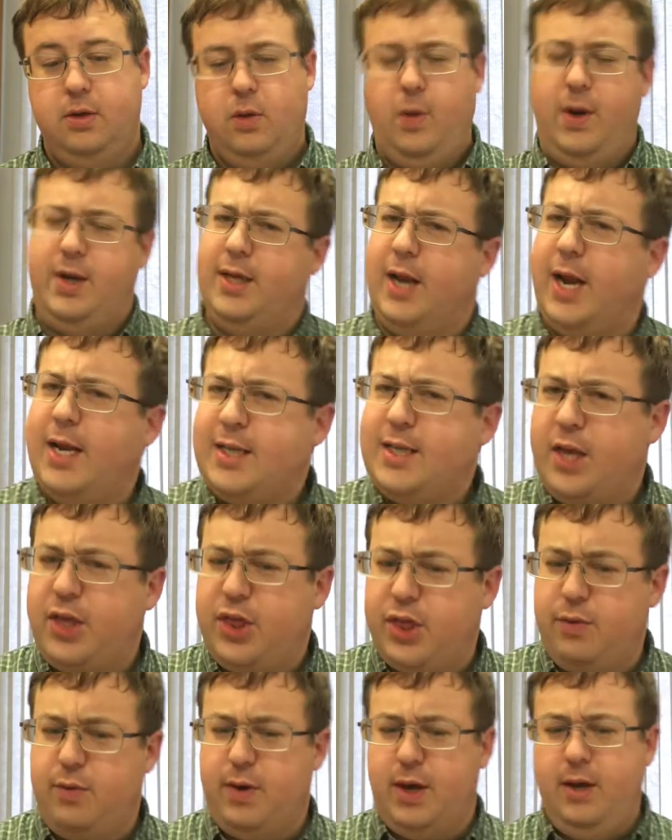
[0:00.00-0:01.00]
Wait, did I say
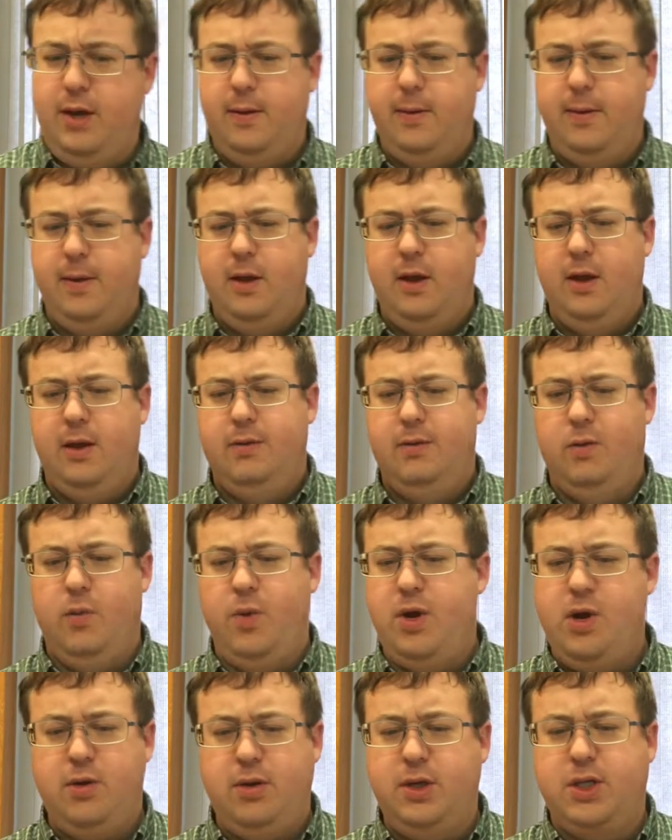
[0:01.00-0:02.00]
3?
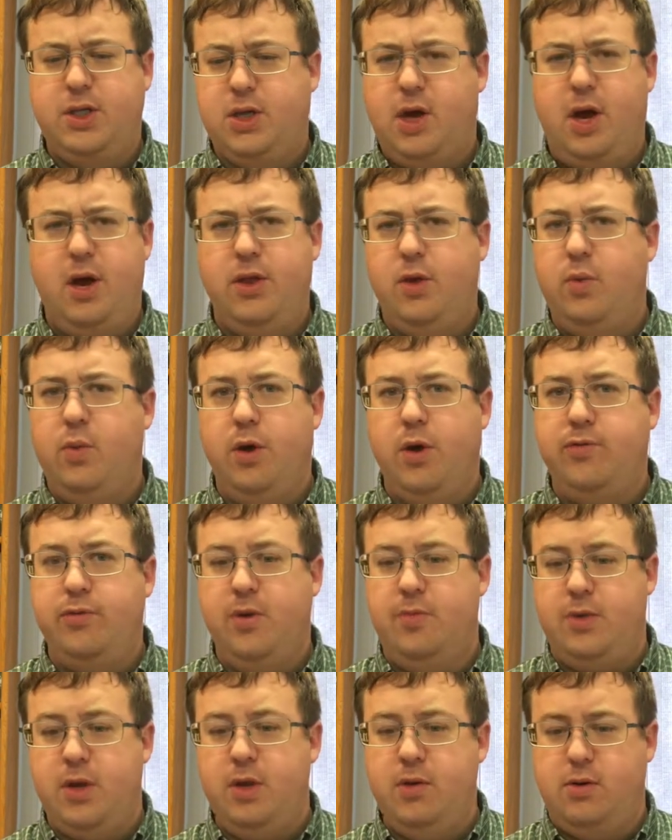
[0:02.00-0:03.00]
We only saw the word
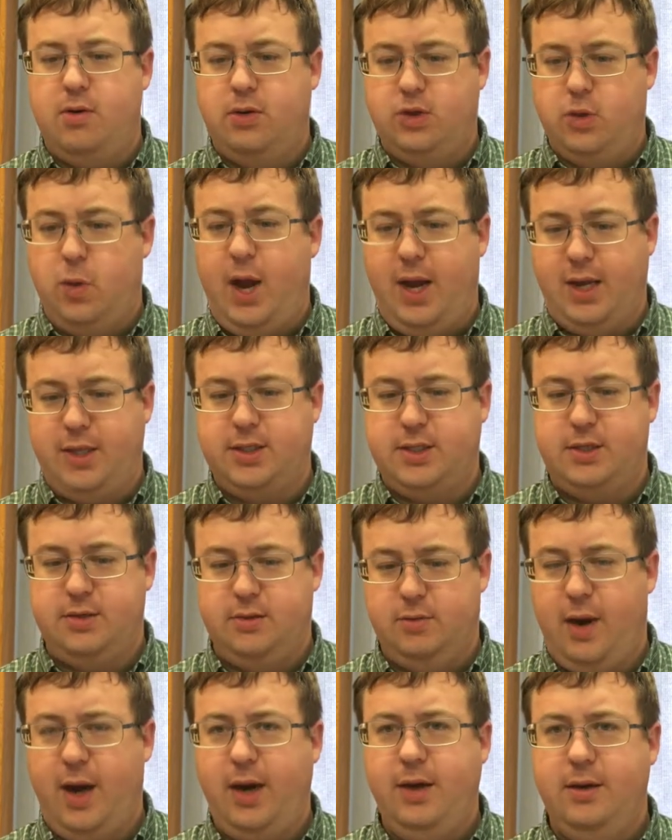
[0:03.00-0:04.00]
rebuke twice,
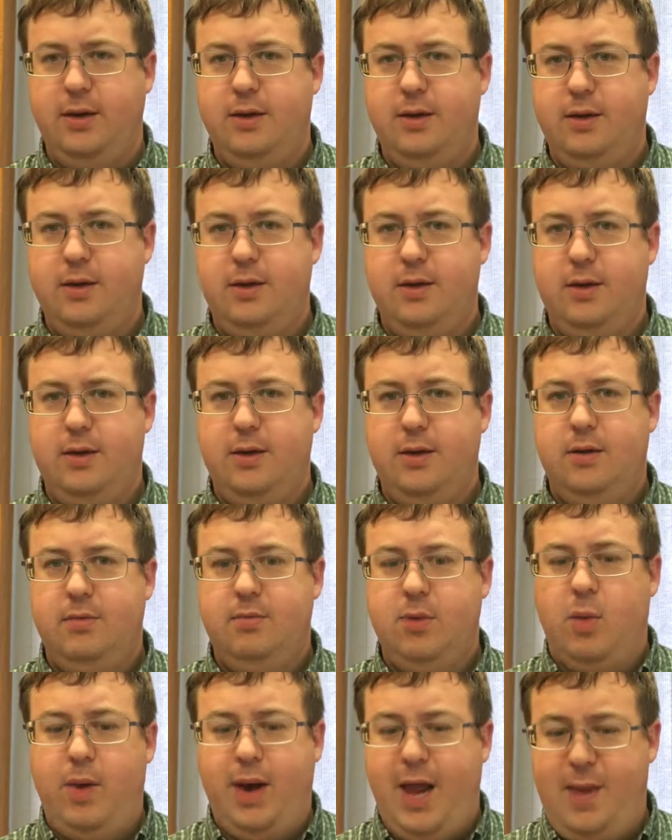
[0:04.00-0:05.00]
right?
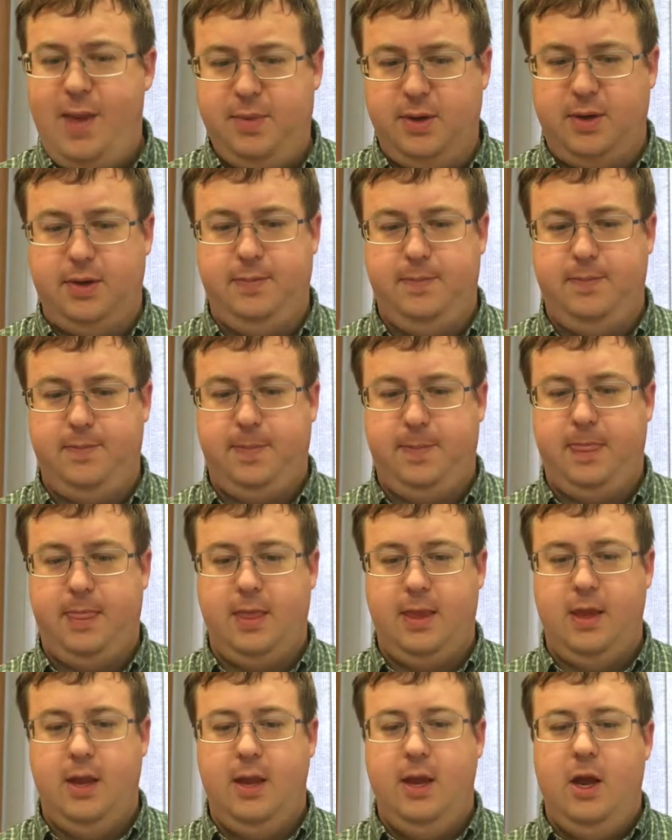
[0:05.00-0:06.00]
Well, what happened?
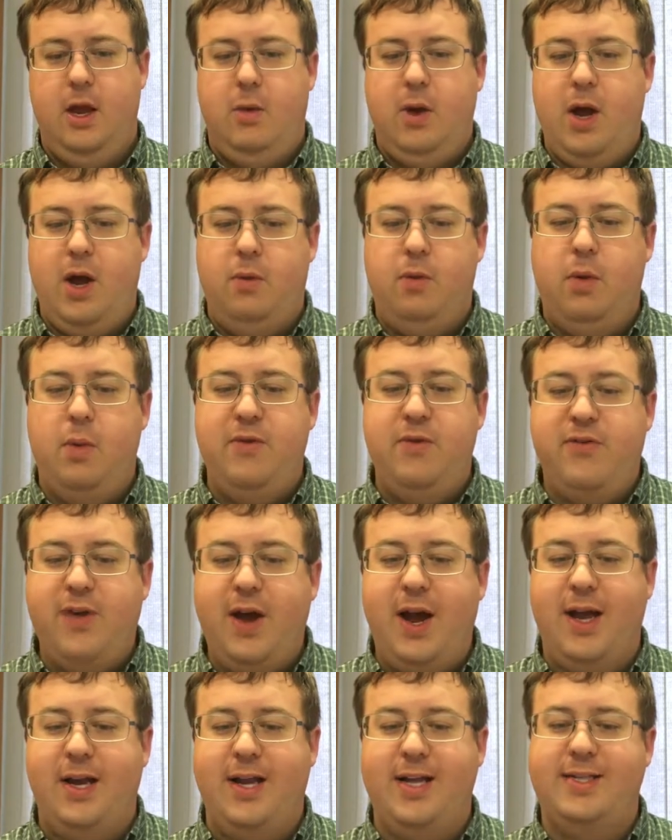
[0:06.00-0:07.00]
Well, what we
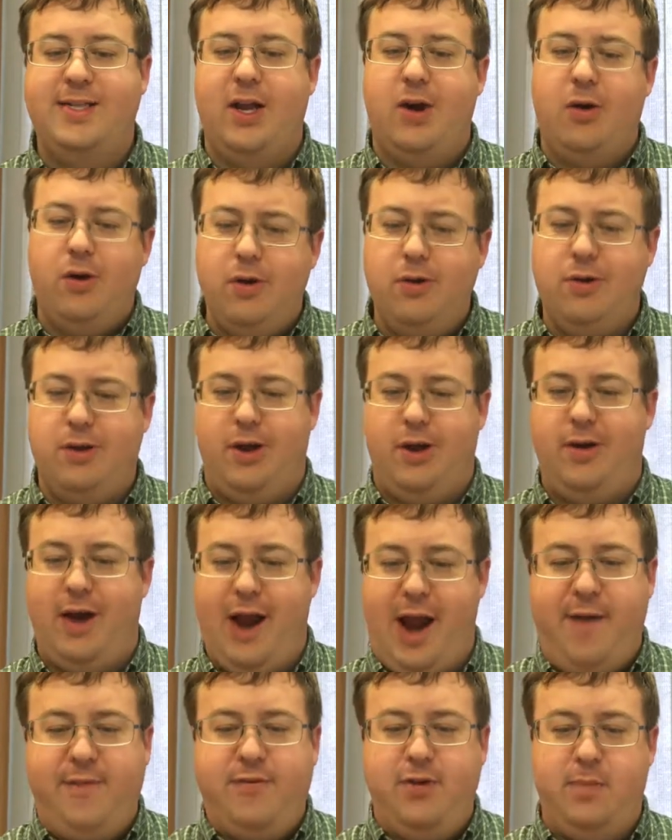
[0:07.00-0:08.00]
find is that earlier,
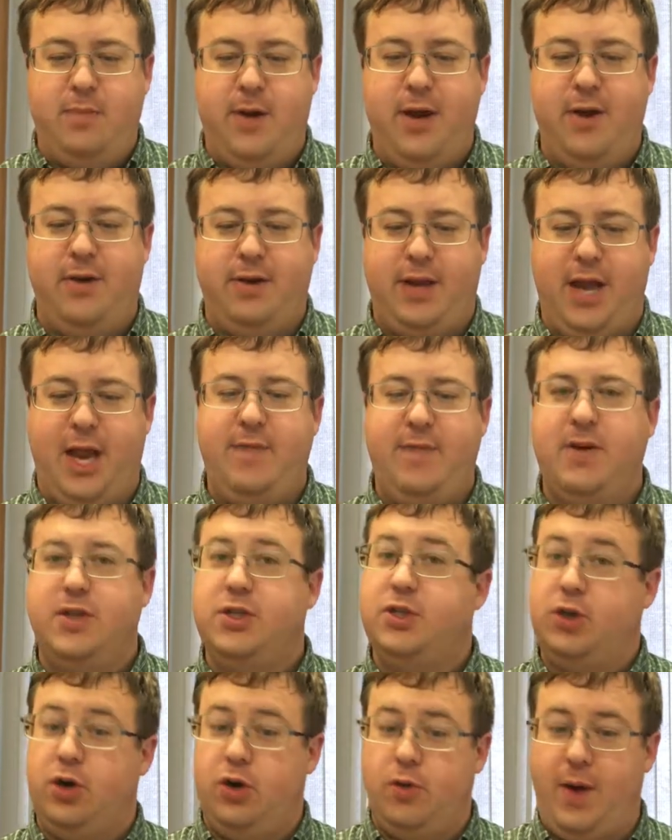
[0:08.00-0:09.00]
after Peter gave
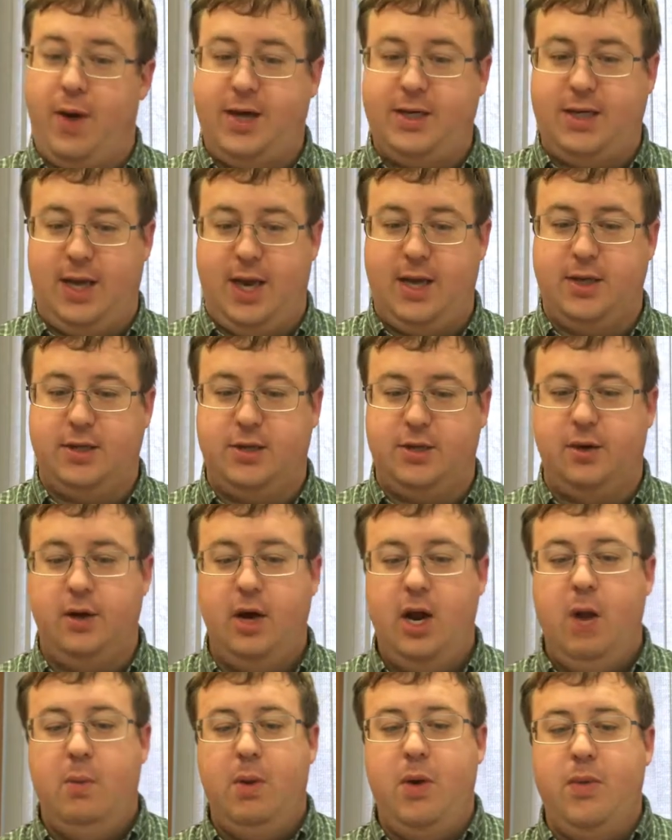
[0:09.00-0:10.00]
his correct answer,
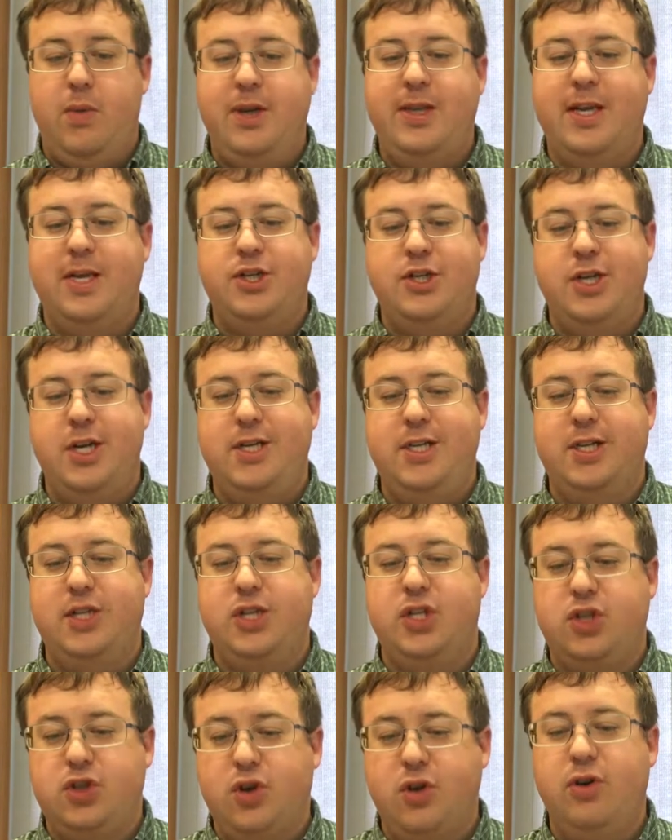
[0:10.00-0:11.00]
we read that Jesus
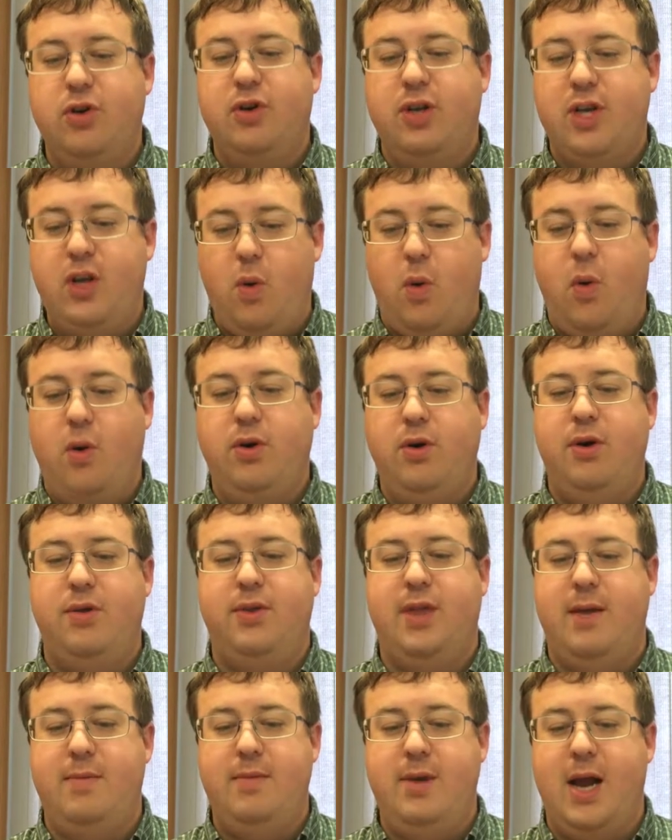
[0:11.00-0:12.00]
sternly
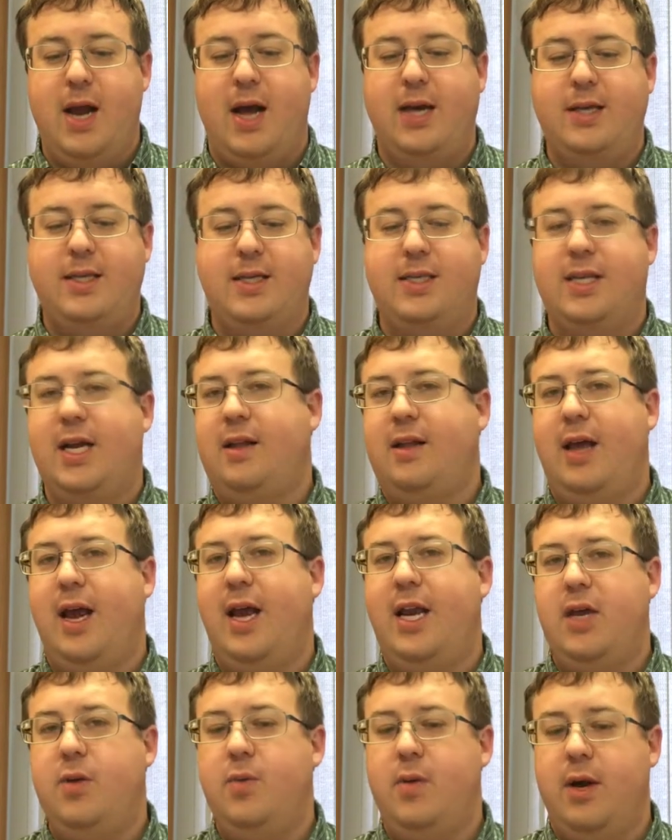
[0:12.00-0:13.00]
ordered them not to tell
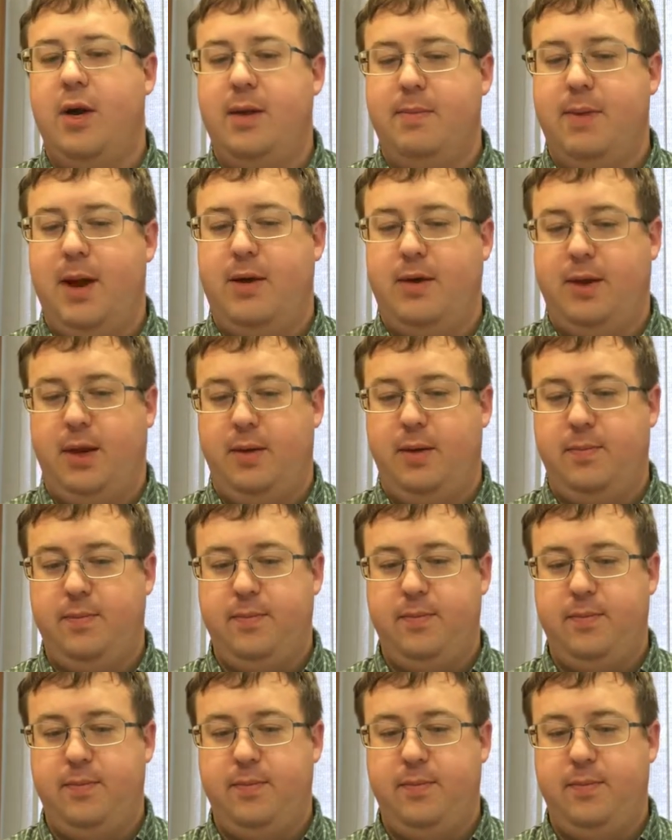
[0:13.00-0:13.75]
anyone about him.